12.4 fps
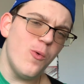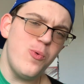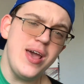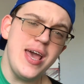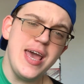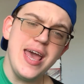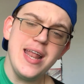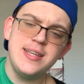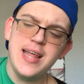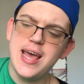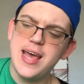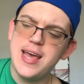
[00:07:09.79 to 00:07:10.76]
we
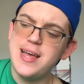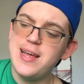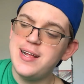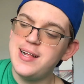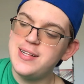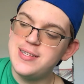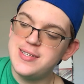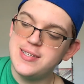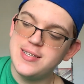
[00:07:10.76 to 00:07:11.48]
dance,